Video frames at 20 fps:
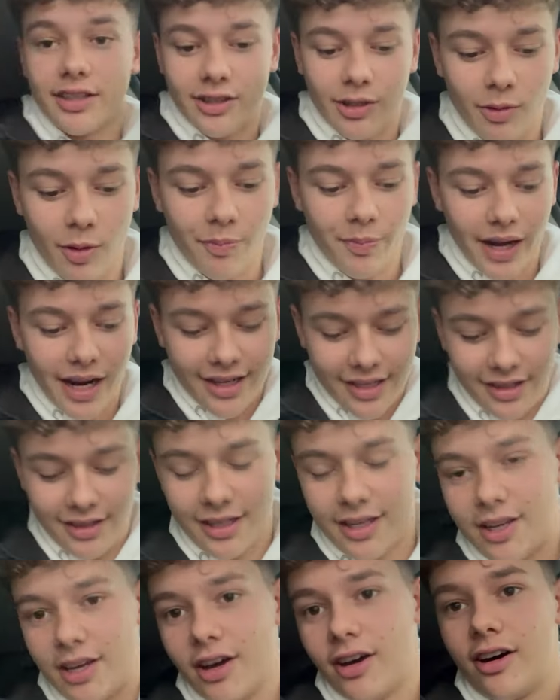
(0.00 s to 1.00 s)
so we're back in the
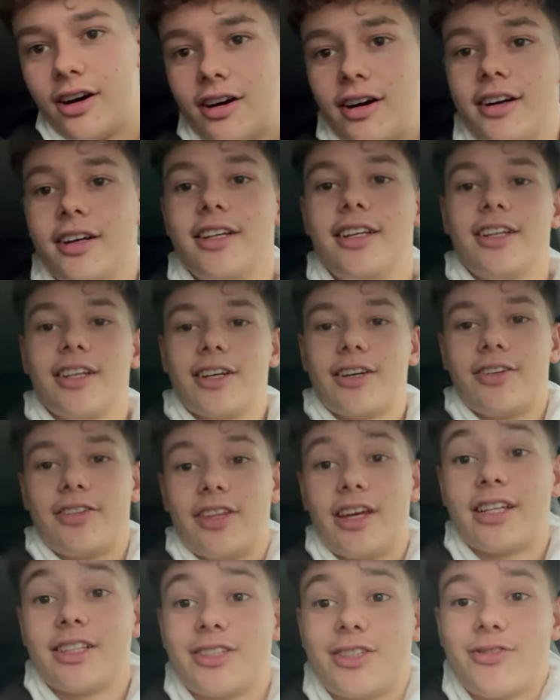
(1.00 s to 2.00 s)
car.
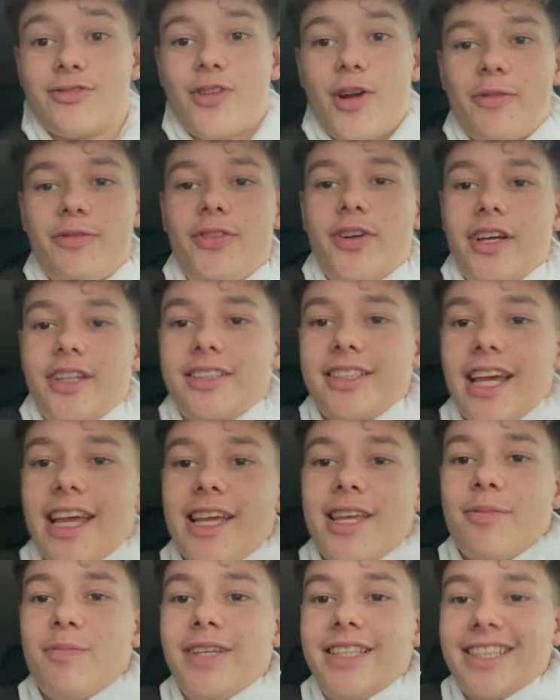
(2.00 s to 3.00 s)
Thanks to Rob for
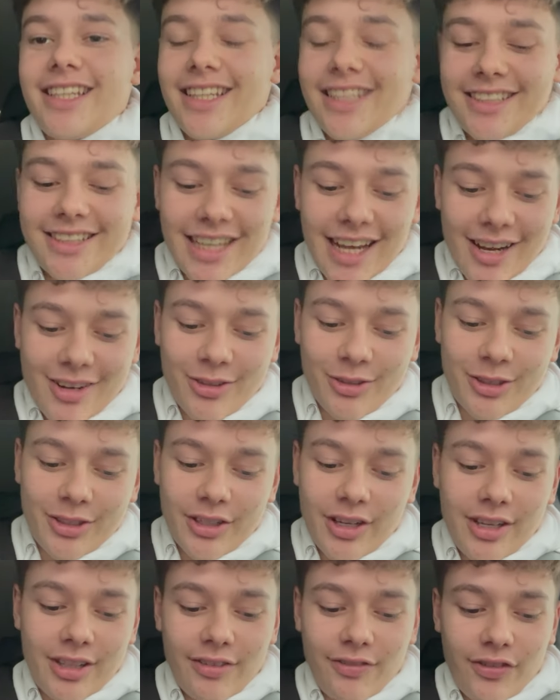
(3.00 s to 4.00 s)
taking me to
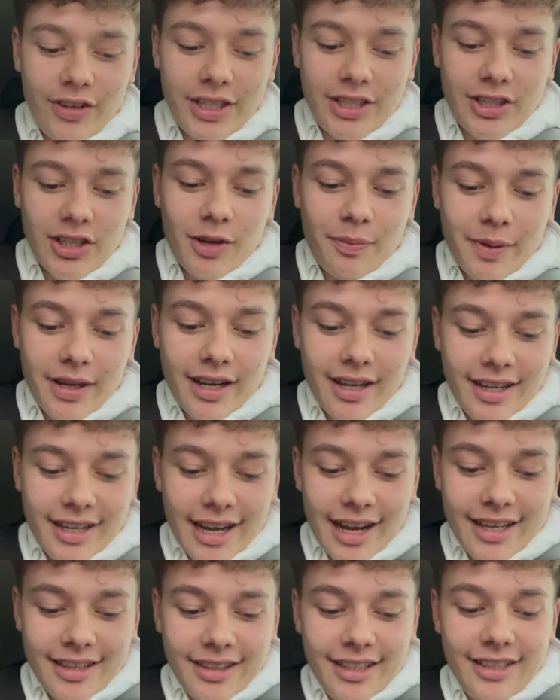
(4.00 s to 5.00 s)
the fish shop and
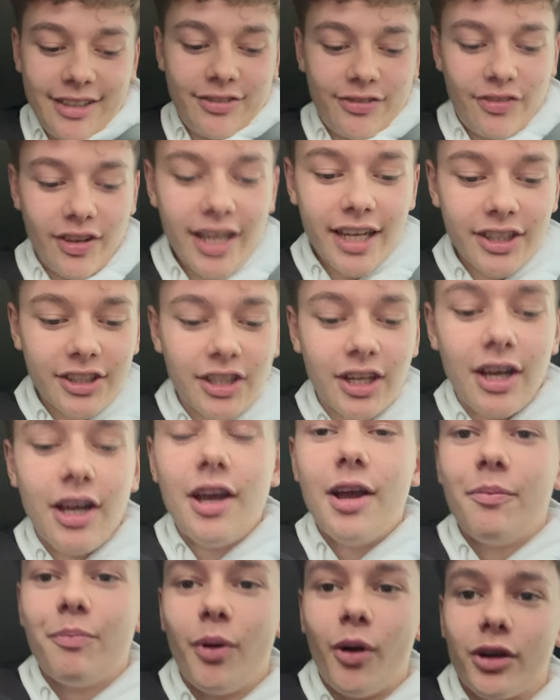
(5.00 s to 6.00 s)
getting these fish.
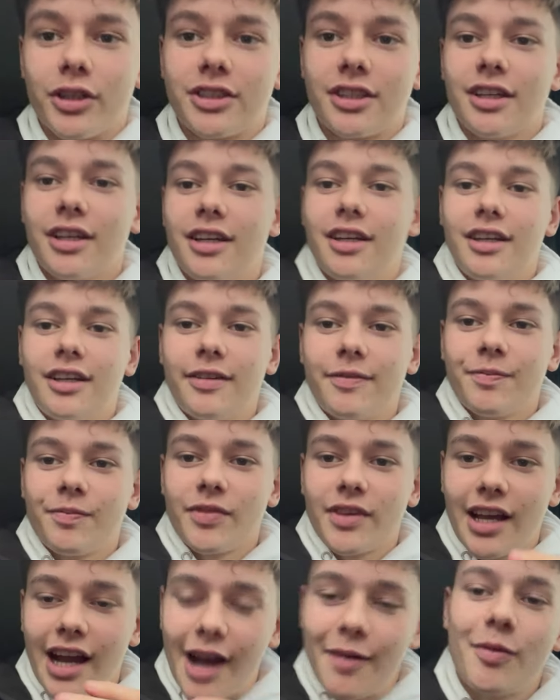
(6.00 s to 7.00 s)
But
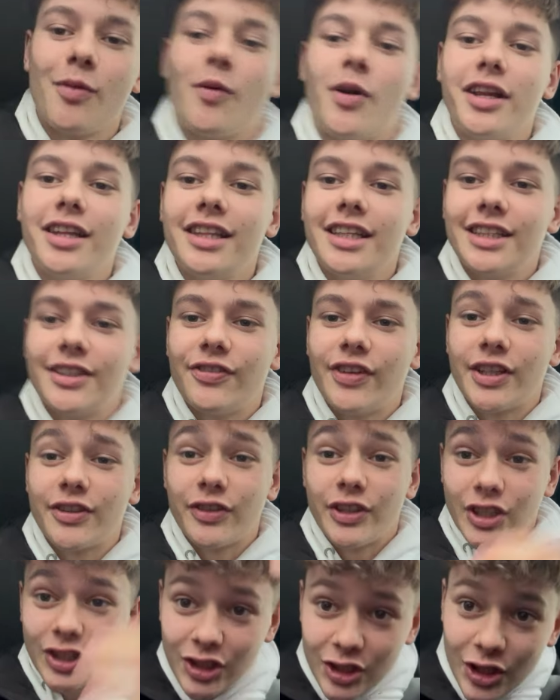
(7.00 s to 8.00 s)
I've been wanting these fish
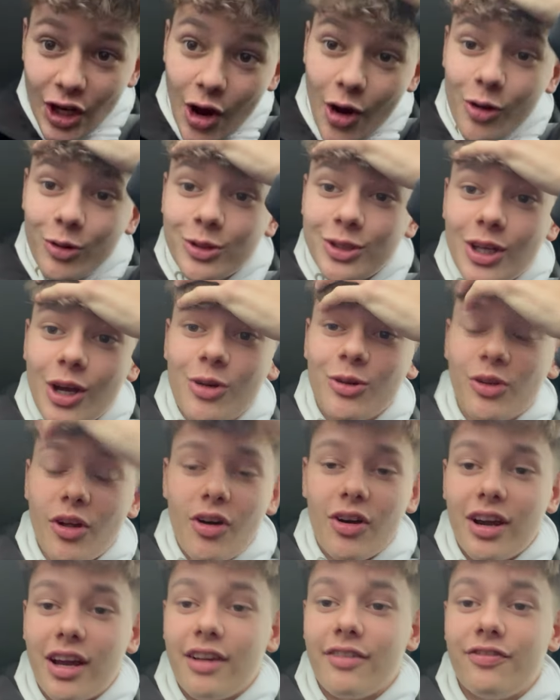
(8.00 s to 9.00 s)
for so
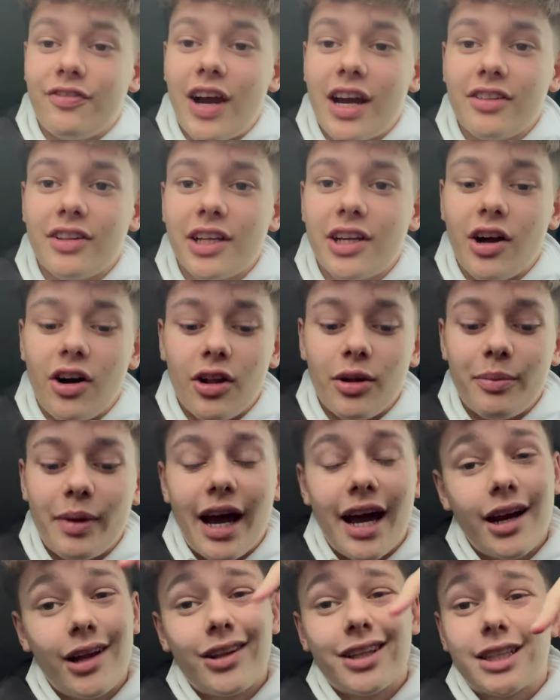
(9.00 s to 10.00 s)
long, and I finally got them.
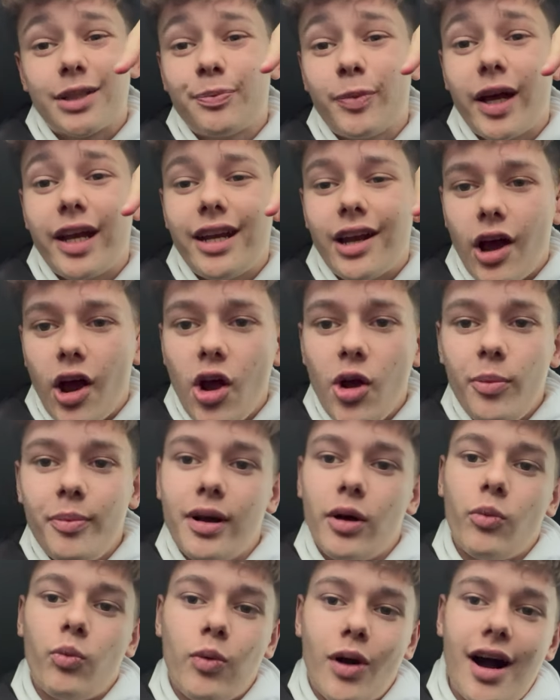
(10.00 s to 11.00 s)
And I'll explain at
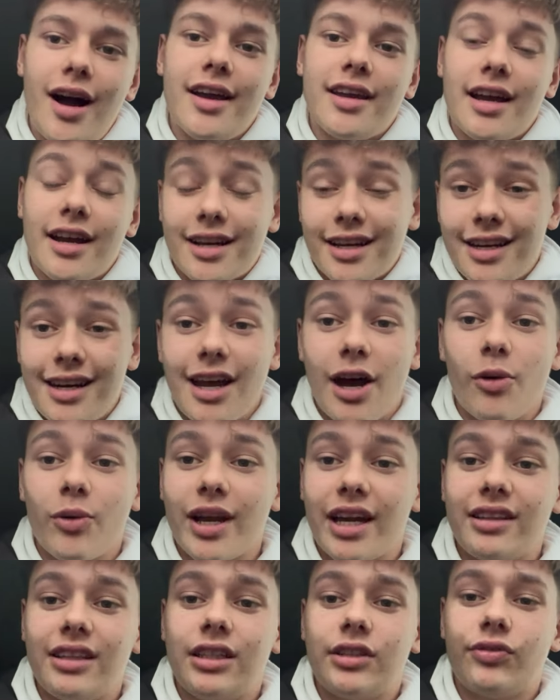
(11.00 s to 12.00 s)
home why I can now
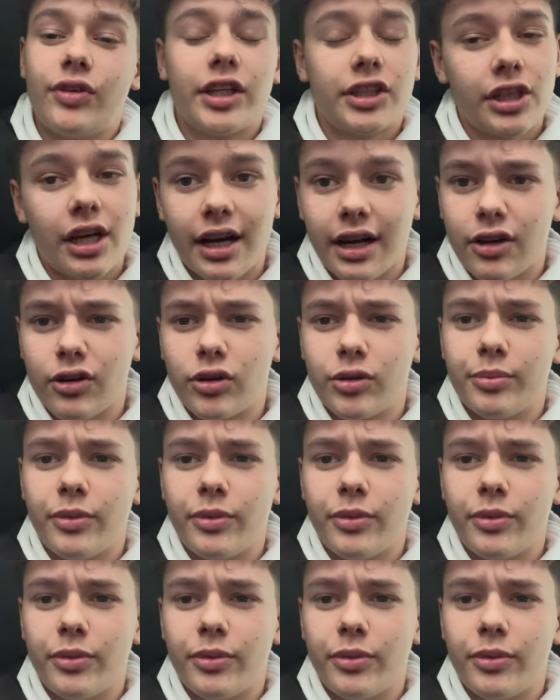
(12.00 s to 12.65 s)
get these fish and I couldn't